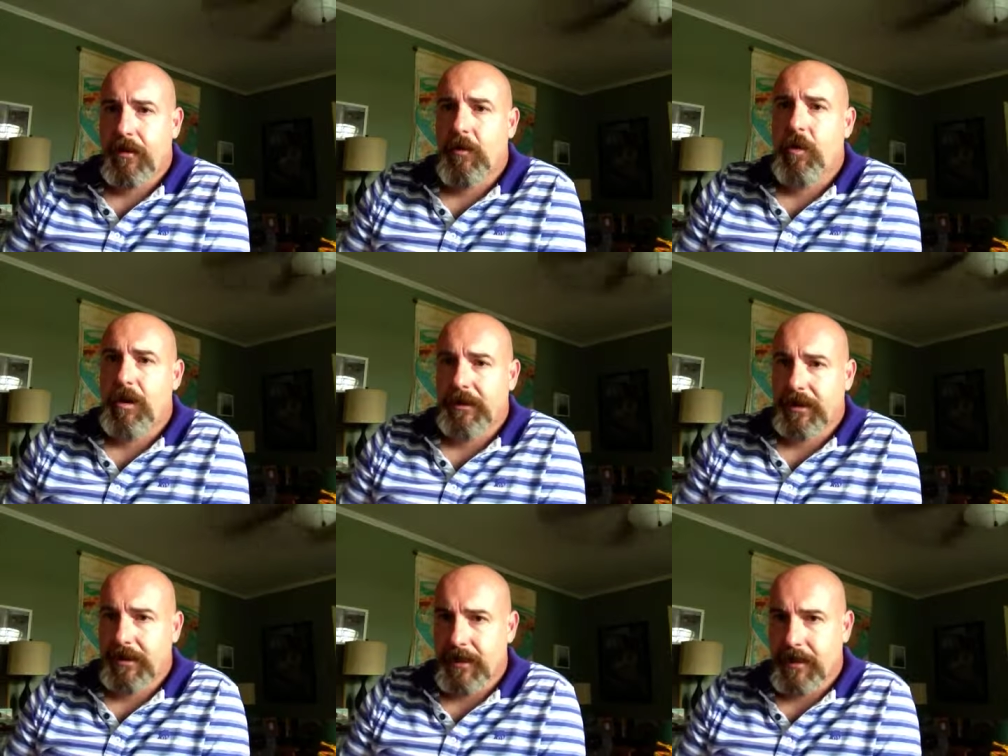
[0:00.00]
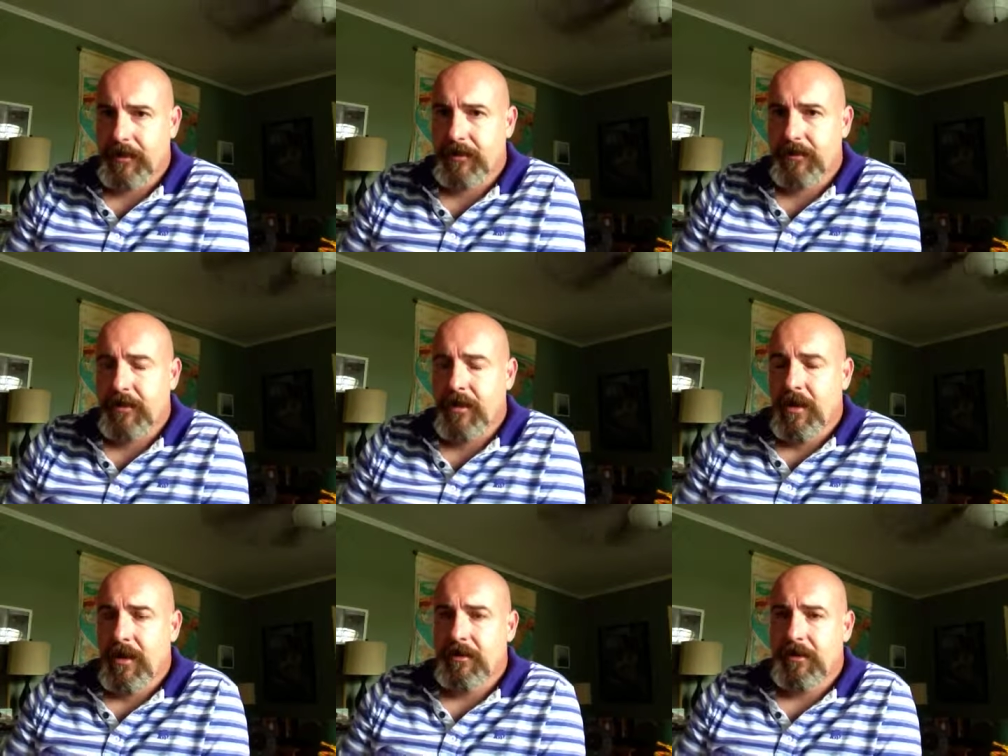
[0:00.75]
Koala Connection,
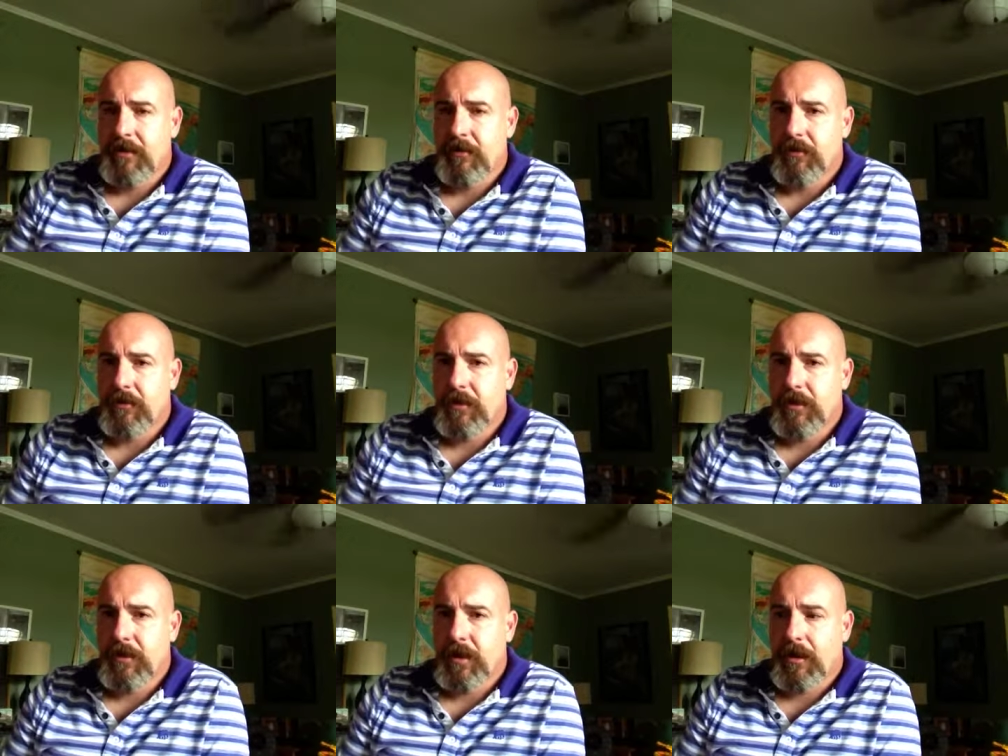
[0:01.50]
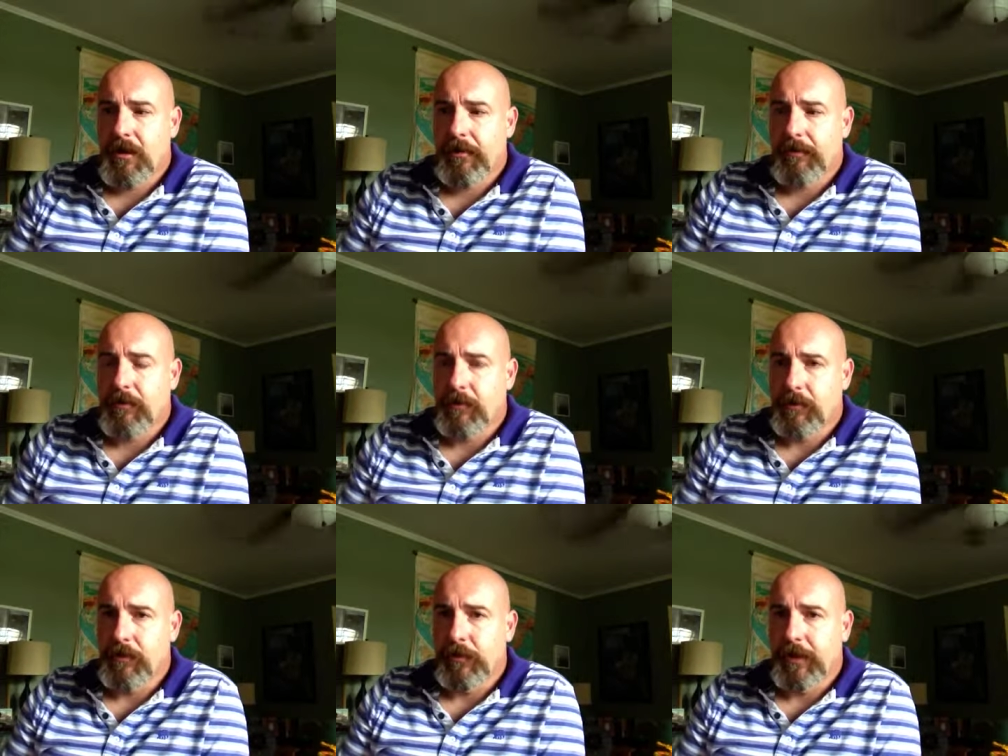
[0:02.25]
so you could uh, you can
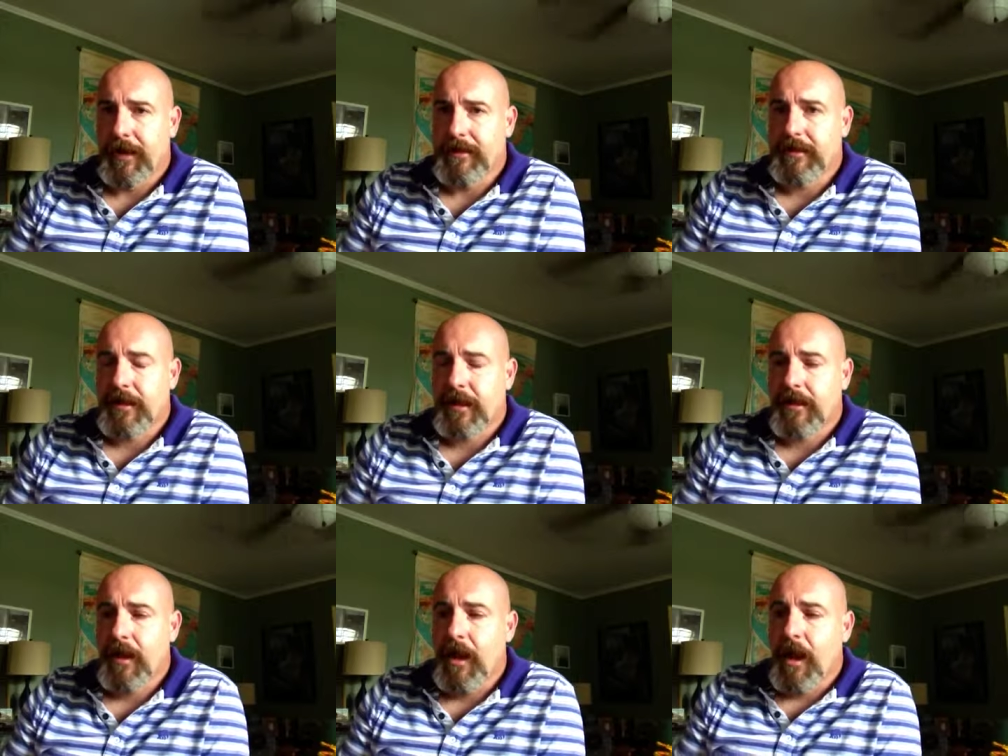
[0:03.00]
utilize that.